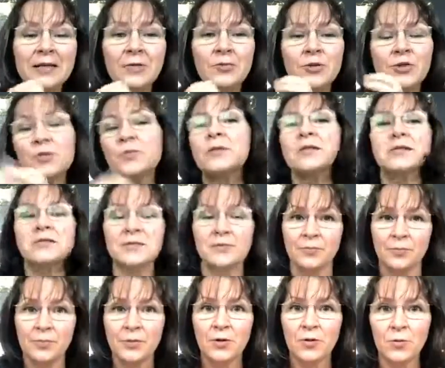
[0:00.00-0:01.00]
it, which means
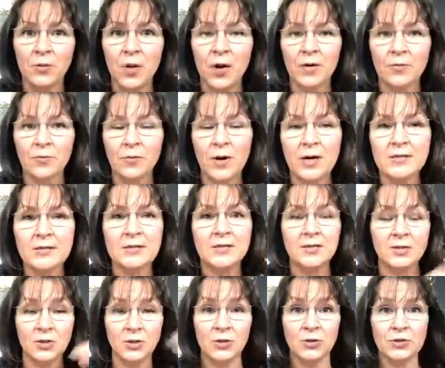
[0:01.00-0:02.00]
that you raise
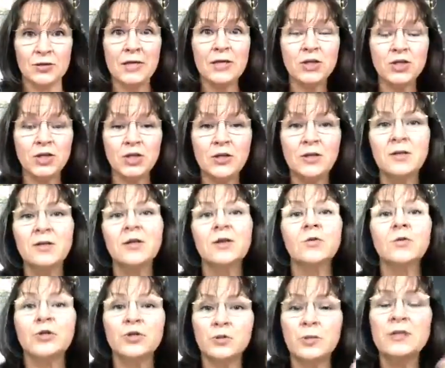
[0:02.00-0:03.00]
it to your attention,
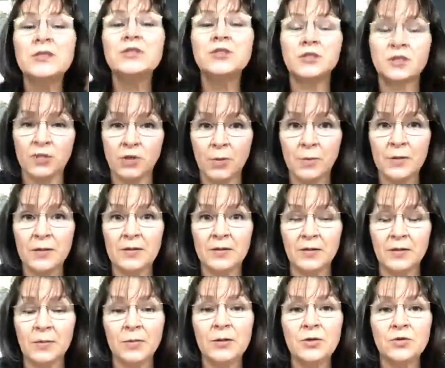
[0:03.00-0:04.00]
which means you're stopping the
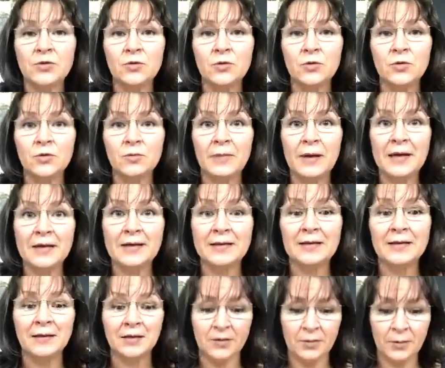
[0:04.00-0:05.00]
habitual
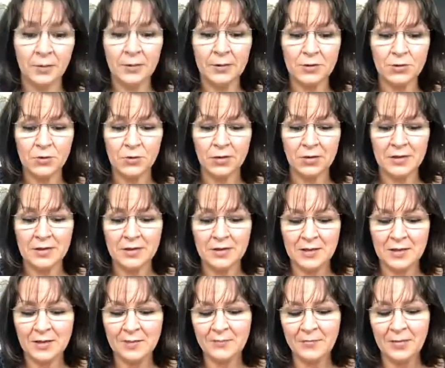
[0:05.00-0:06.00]
patterning and the habitual
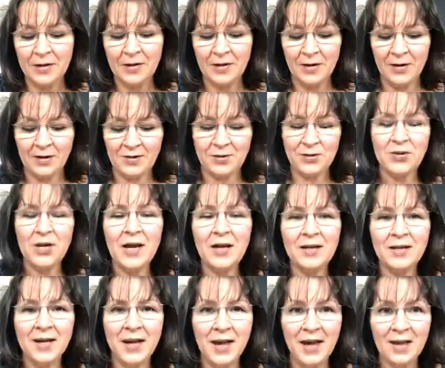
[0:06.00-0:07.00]
thinking.
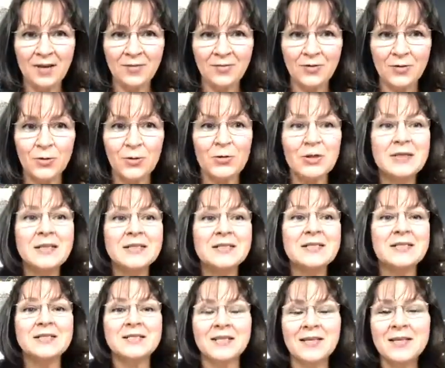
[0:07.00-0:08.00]
Jack Canfield, he
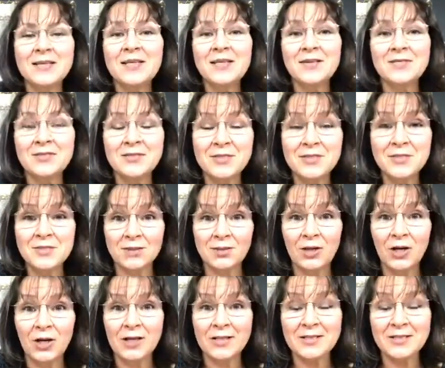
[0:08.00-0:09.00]
says he gives his
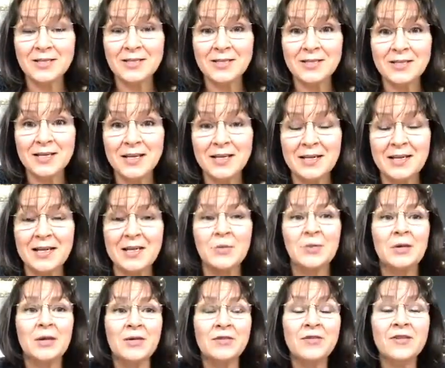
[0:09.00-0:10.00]
clients this technique.
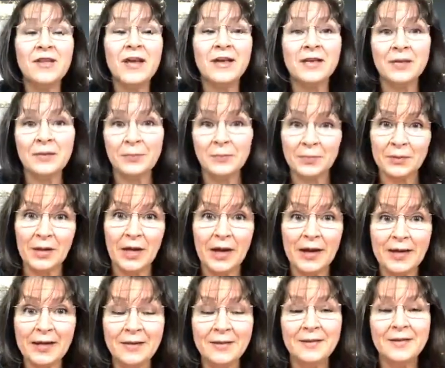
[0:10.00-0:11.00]
Whenever they
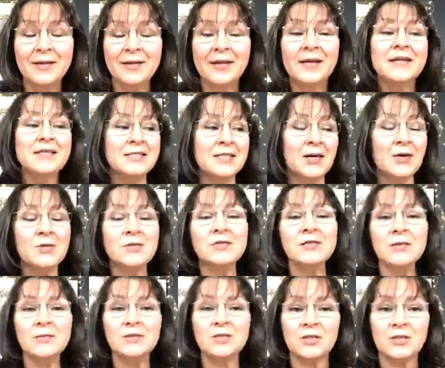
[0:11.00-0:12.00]
complain, he tells
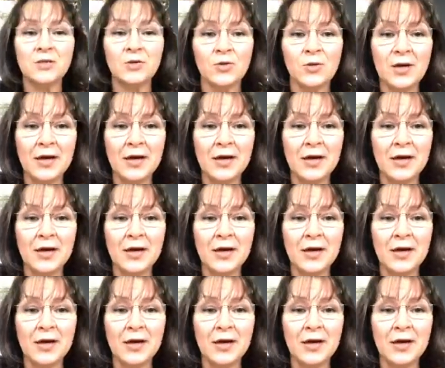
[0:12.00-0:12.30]
them to